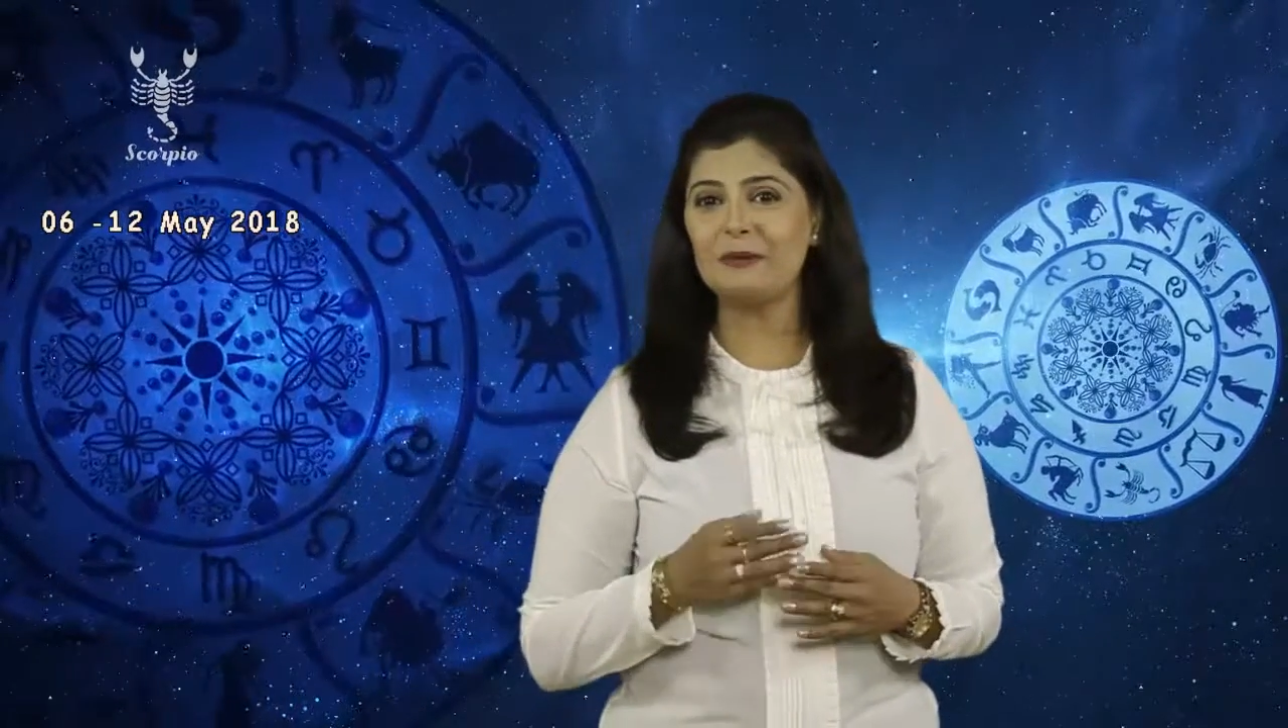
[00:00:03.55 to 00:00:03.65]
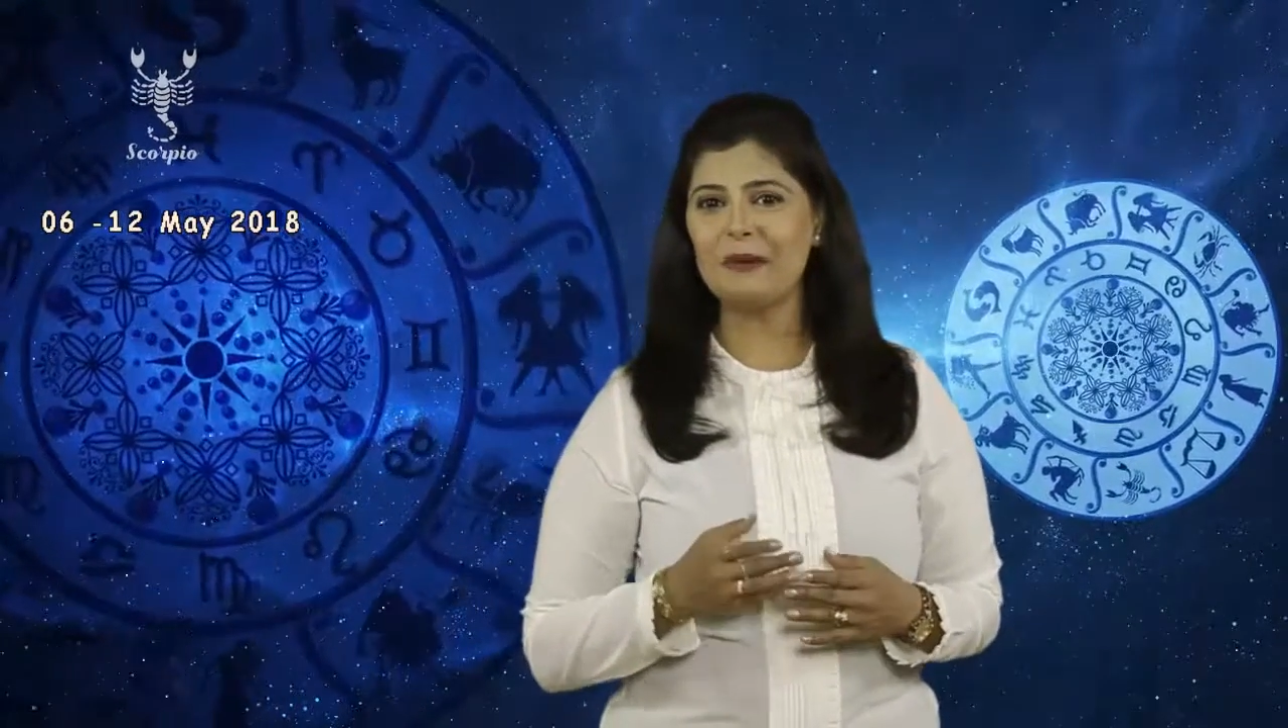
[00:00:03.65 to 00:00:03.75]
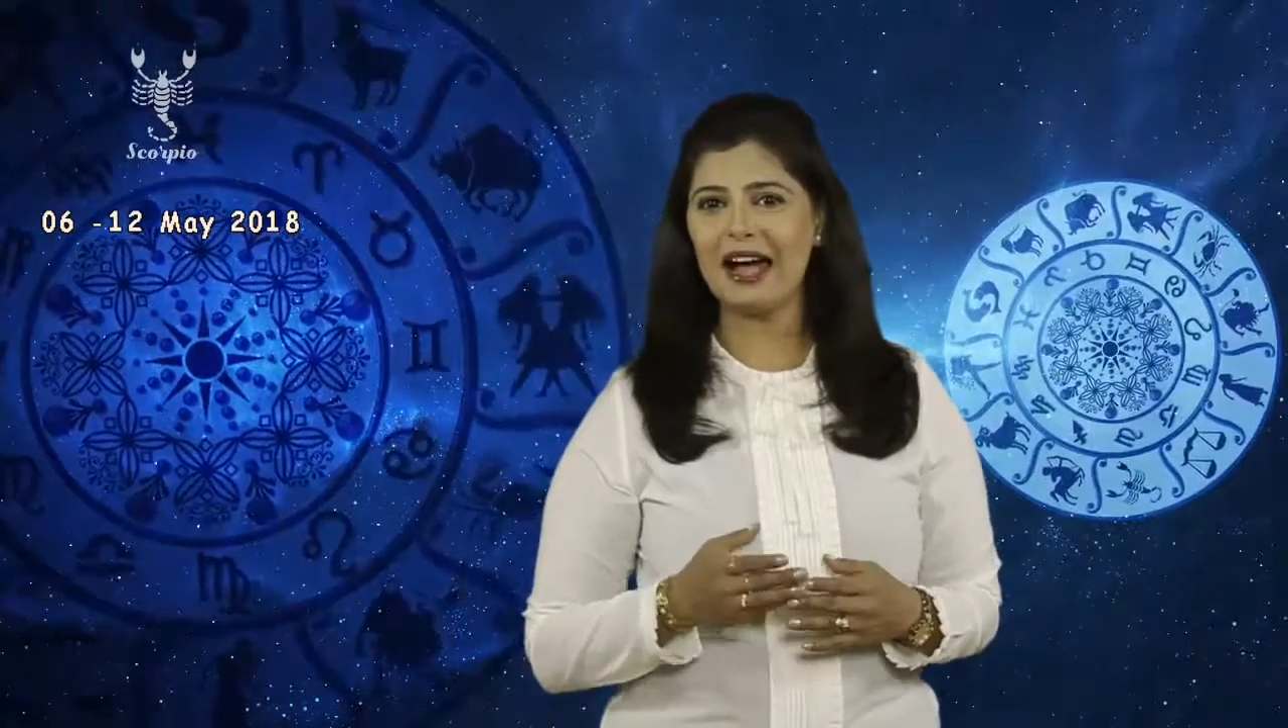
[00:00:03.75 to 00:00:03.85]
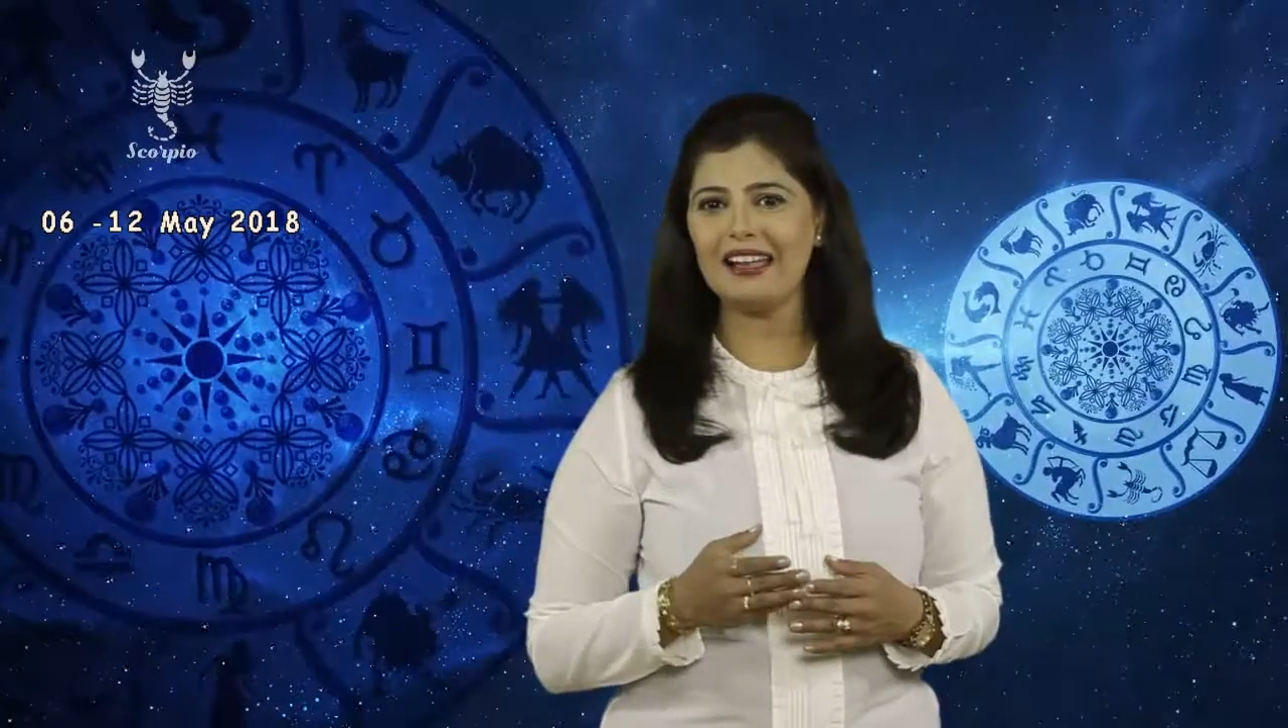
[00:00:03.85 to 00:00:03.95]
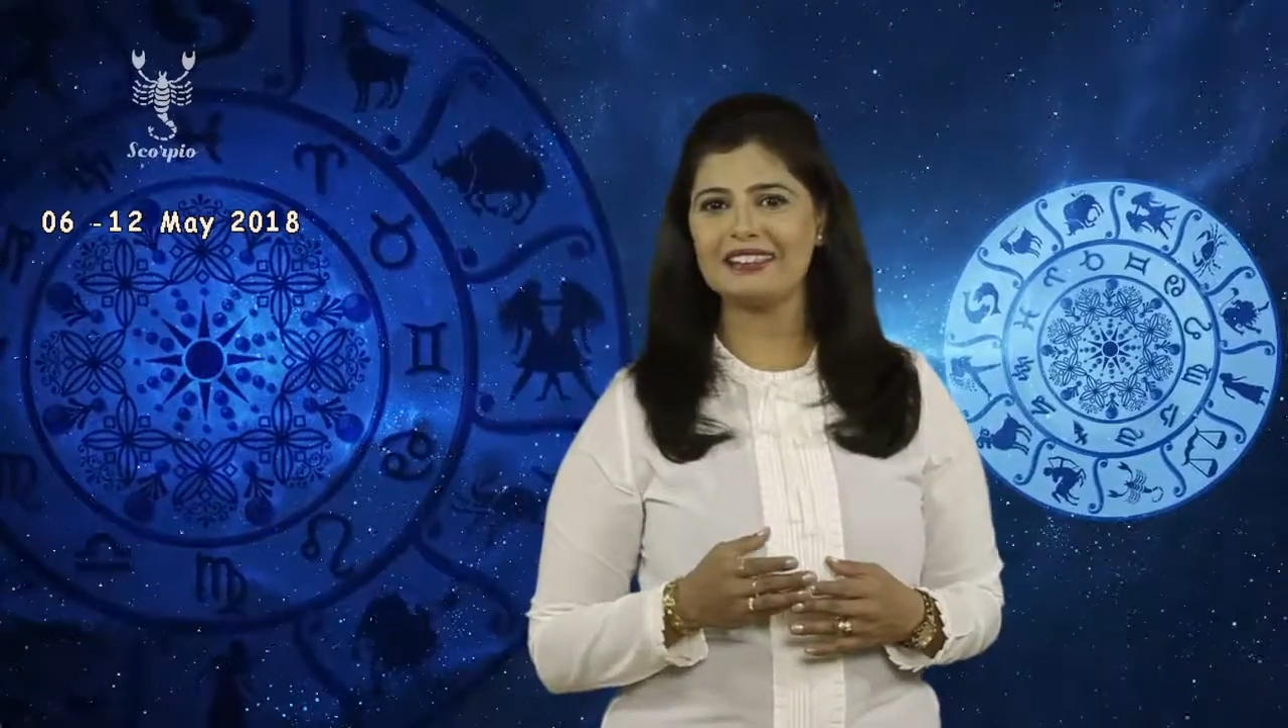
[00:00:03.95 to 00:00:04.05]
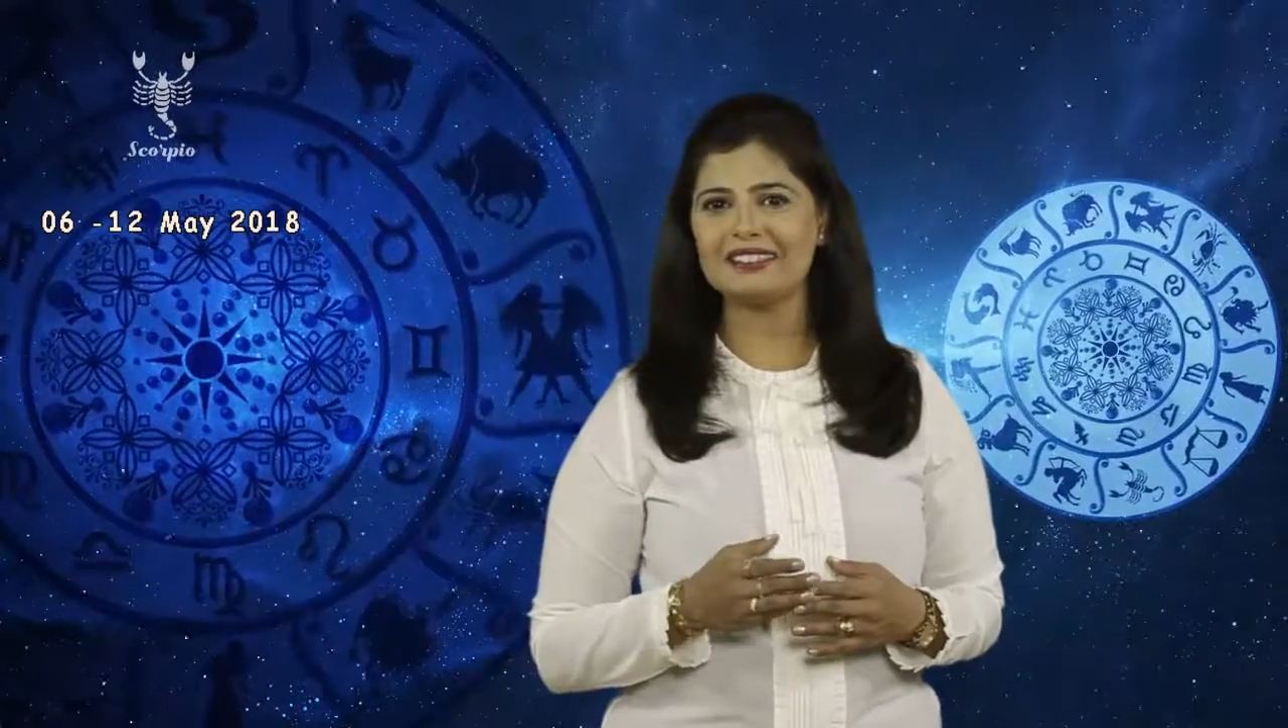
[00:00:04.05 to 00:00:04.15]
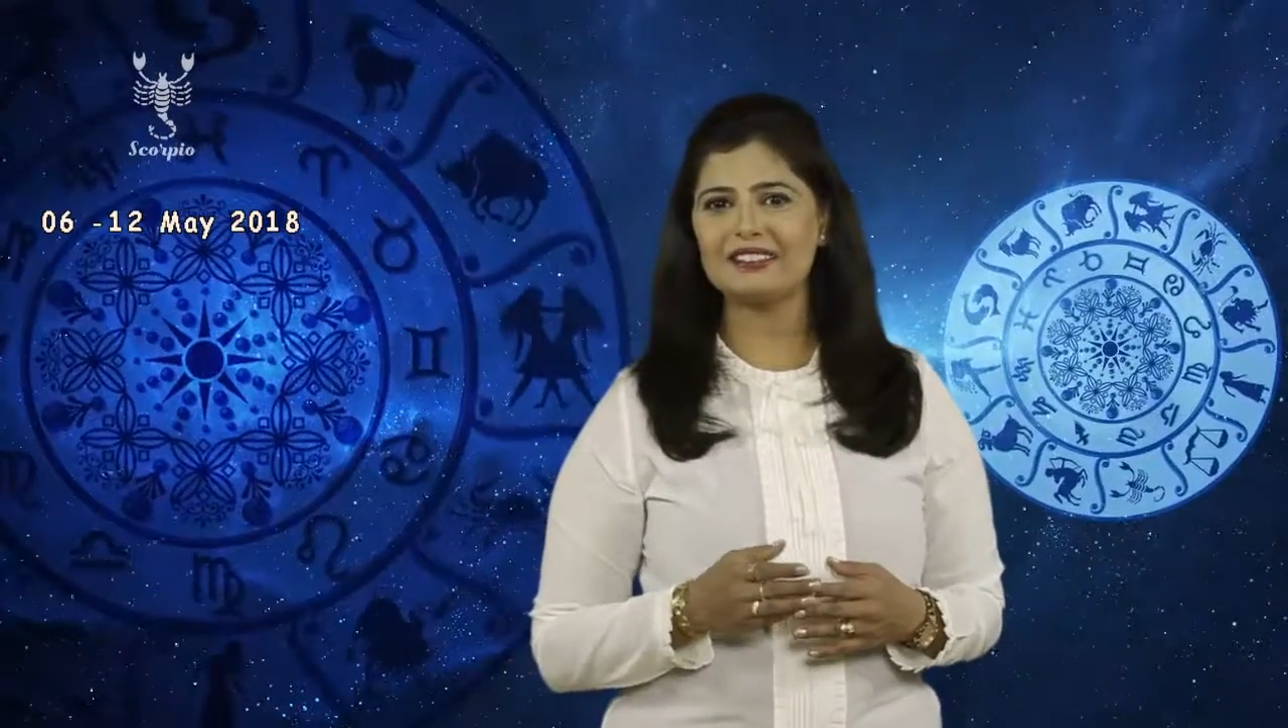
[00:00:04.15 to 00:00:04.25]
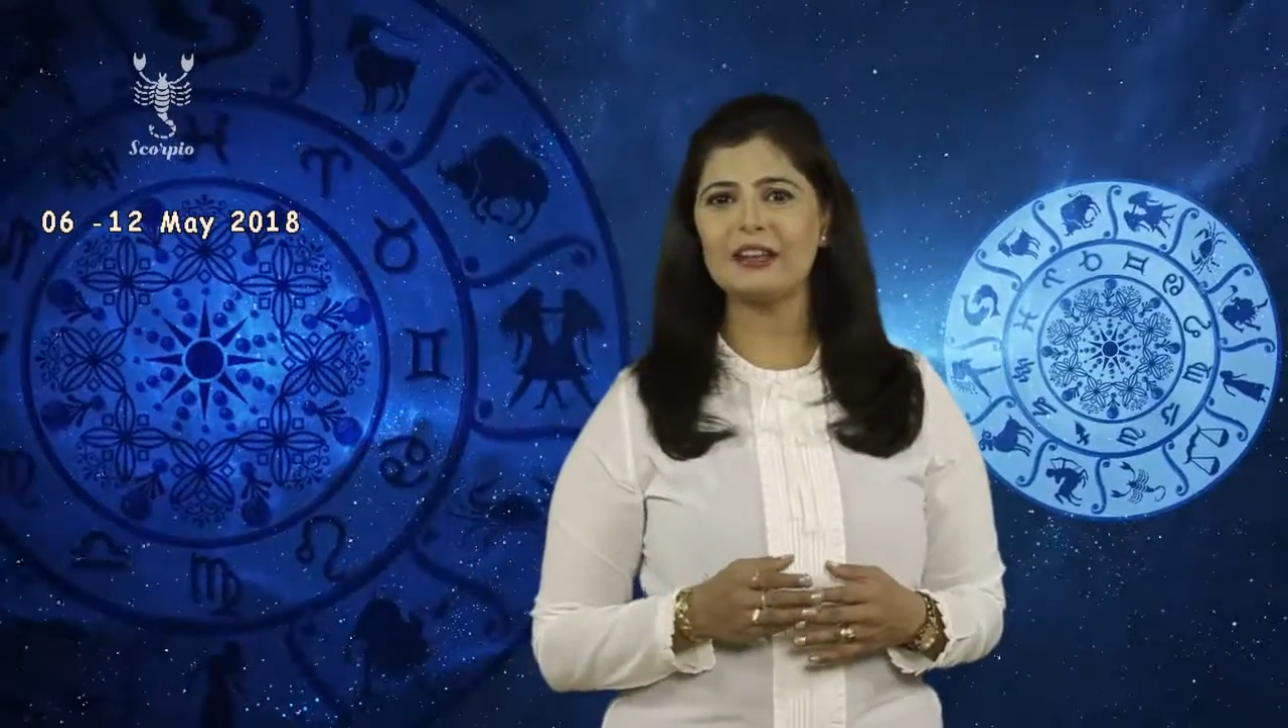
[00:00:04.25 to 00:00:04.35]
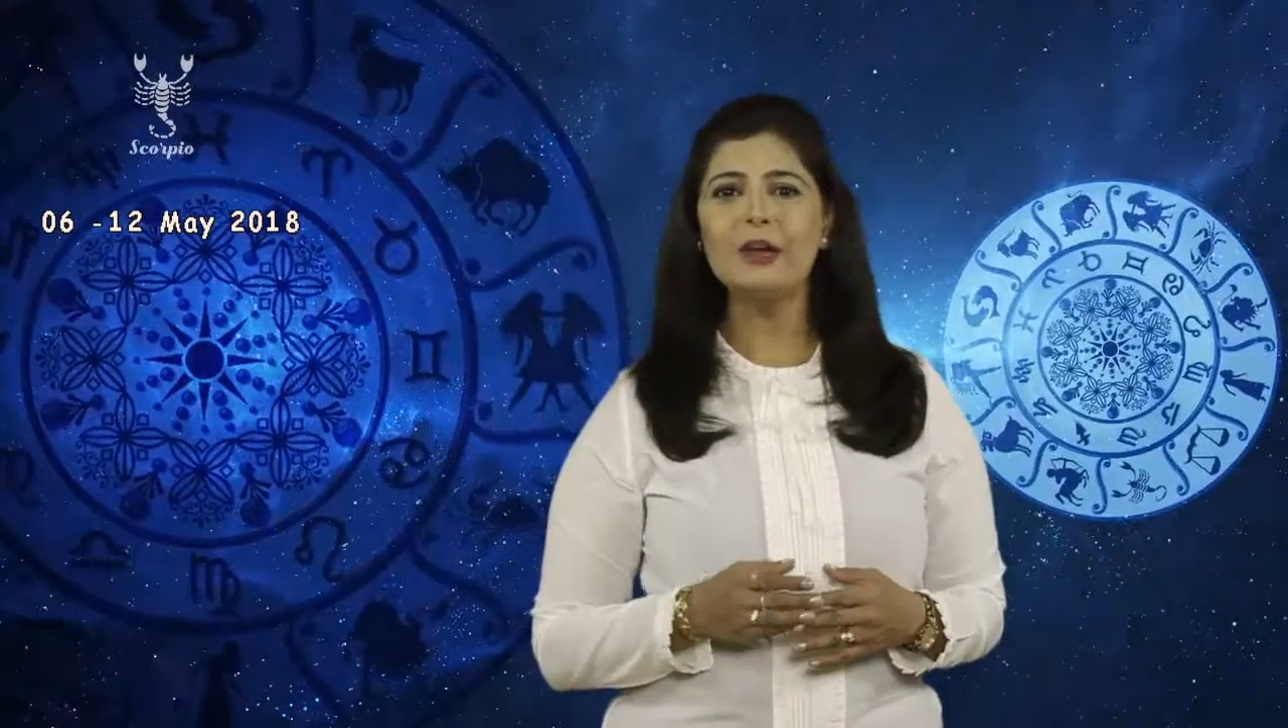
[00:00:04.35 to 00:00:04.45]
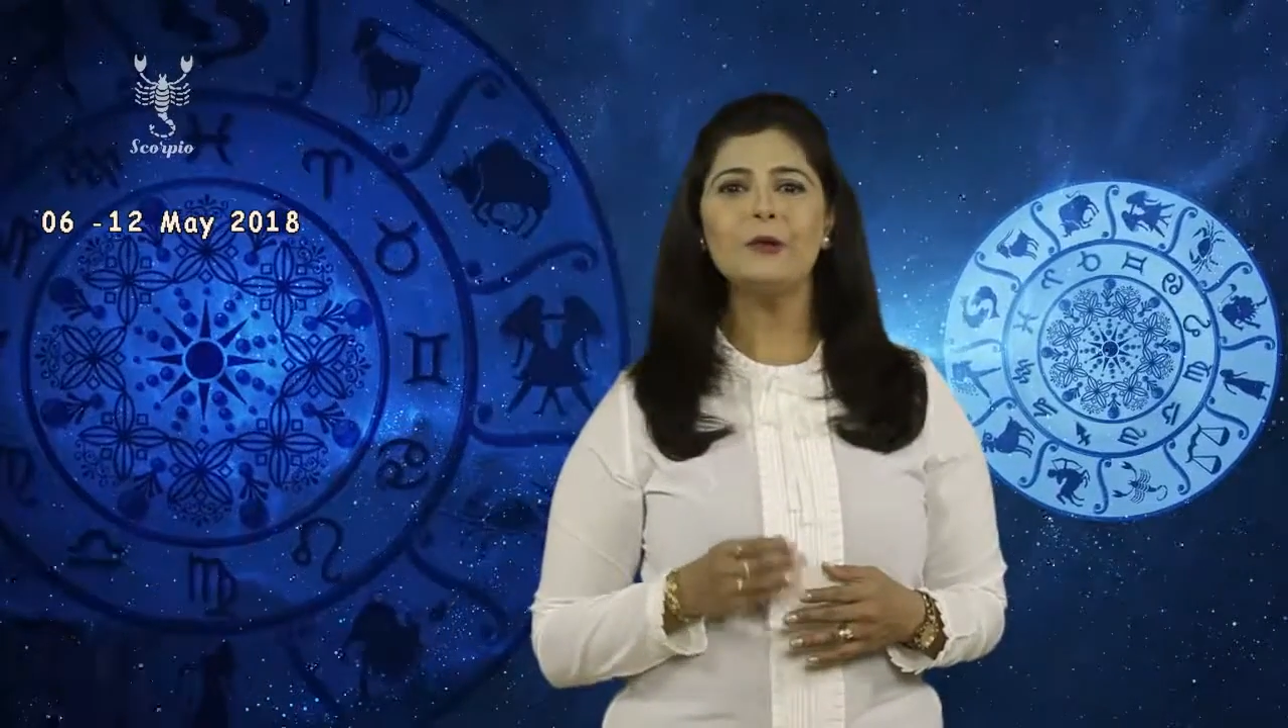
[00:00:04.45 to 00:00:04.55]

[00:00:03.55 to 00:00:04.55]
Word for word: romance